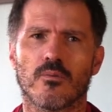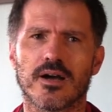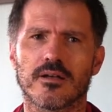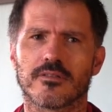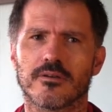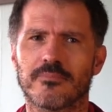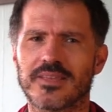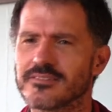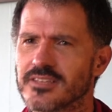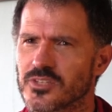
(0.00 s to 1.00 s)
Well, the
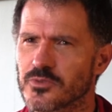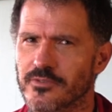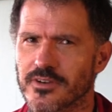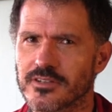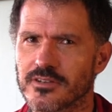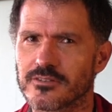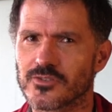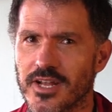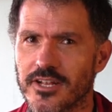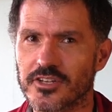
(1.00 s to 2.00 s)
Byzantines were very good
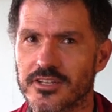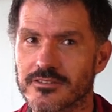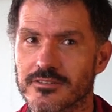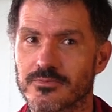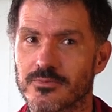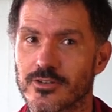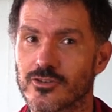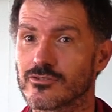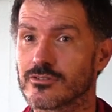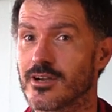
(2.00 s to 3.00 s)
strategists,
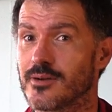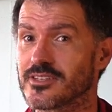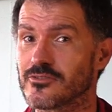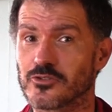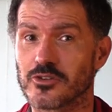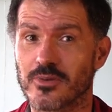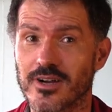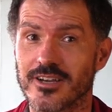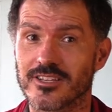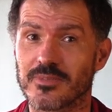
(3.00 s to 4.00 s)
which come as no
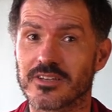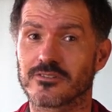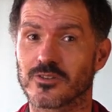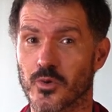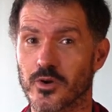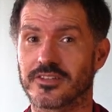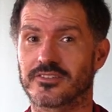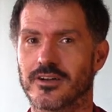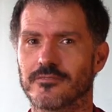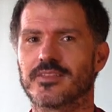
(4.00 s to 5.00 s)
surprise because the word
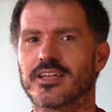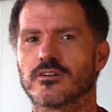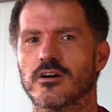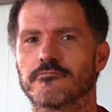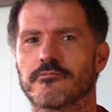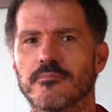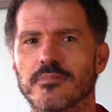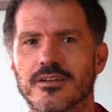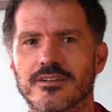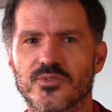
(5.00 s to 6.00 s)
itself that comes
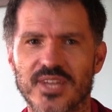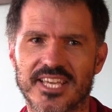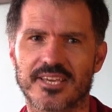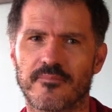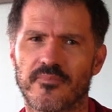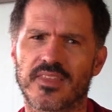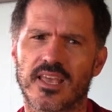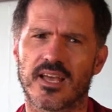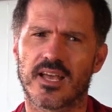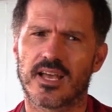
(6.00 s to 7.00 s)
from Greek.
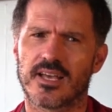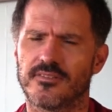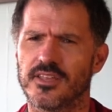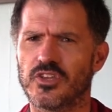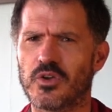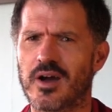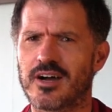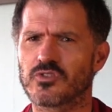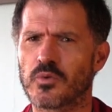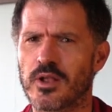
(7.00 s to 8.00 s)
They knew
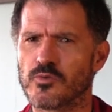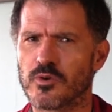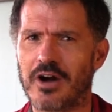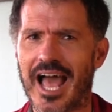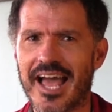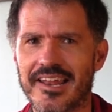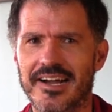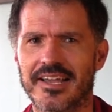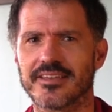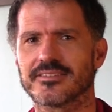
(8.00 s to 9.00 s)
how to enroll
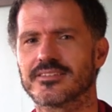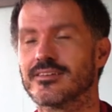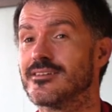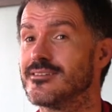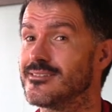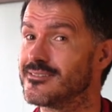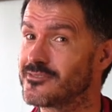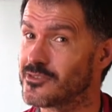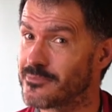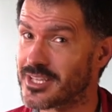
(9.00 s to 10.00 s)
allies
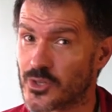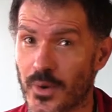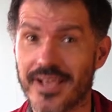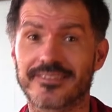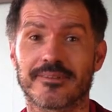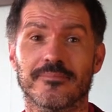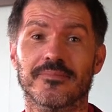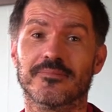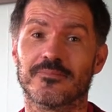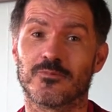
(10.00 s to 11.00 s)
and to betray
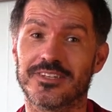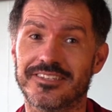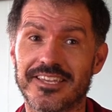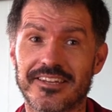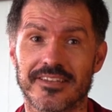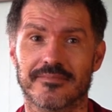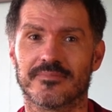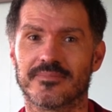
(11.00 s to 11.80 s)
them when needed.